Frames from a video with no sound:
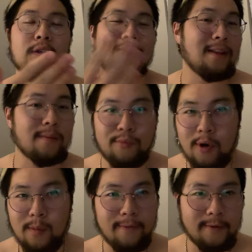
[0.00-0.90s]
creating a
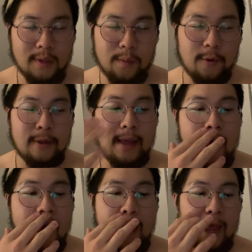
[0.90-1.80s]
promo for someone.
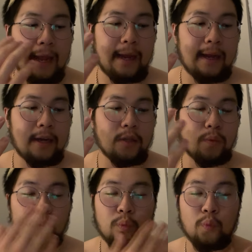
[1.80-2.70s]

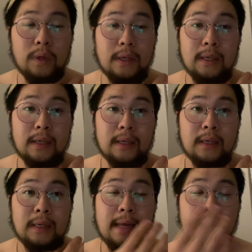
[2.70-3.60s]
And we
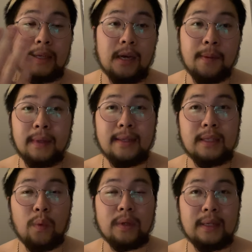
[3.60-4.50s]
got the updates
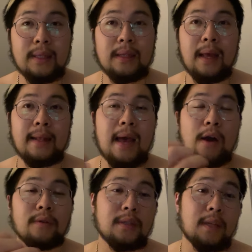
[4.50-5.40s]
that we needed. And
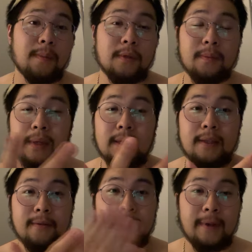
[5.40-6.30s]
now it's just up to me
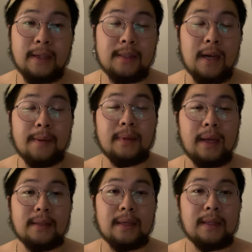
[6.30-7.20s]
to fix the
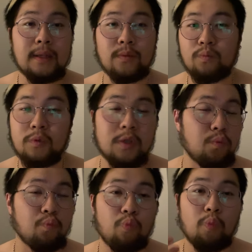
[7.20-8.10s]
updates and then just
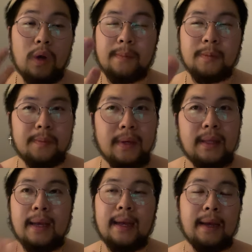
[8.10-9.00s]
um, submit
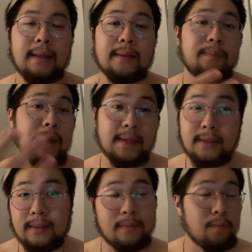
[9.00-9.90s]
it. And
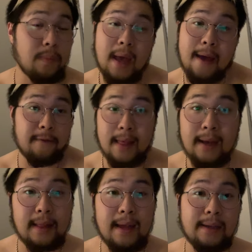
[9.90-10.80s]
that's that for that
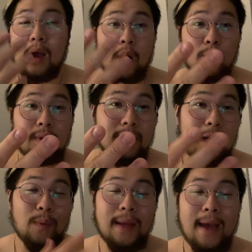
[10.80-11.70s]
class. On Wednesday,
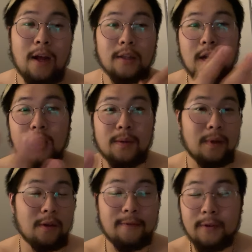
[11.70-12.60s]
we had our
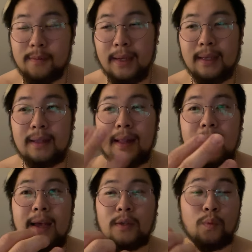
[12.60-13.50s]
documentary filmmaking
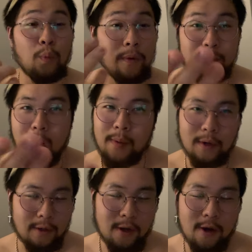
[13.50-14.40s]
class with Bobby
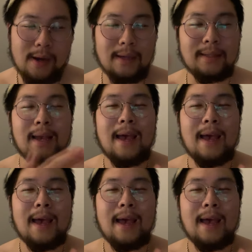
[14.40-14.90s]
Gutierrez.